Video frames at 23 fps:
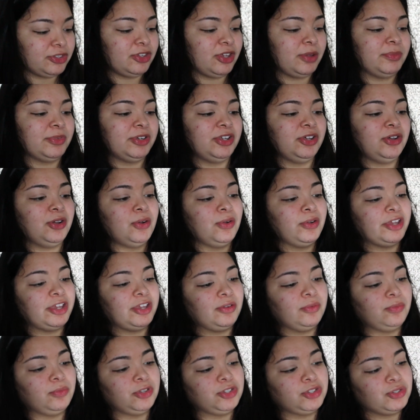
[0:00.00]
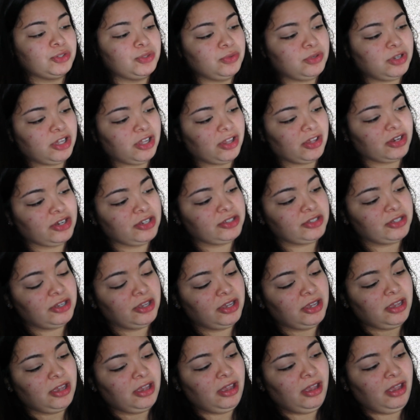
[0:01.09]
So I'm gonna go in with 2 colors.
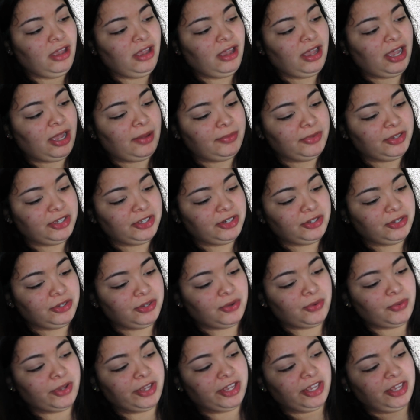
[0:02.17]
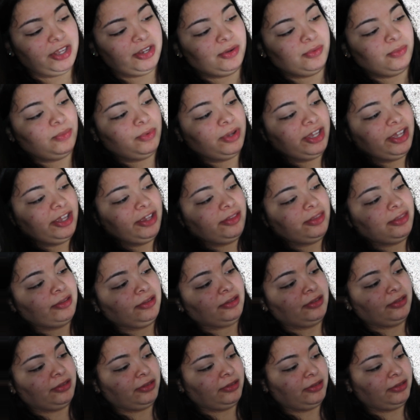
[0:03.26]
I'm gonna go in with